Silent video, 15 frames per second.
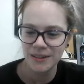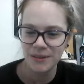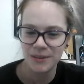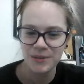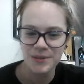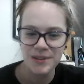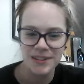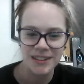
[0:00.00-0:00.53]

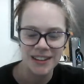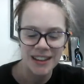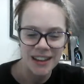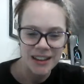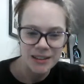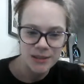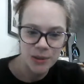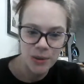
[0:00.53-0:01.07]
Cool.
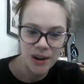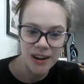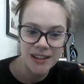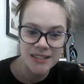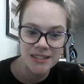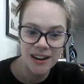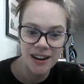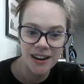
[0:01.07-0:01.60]
So we're going to
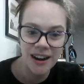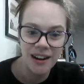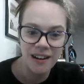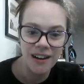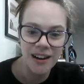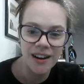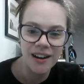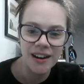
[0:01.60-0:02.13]
start
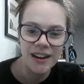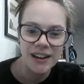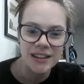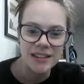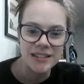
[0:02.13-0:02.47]
our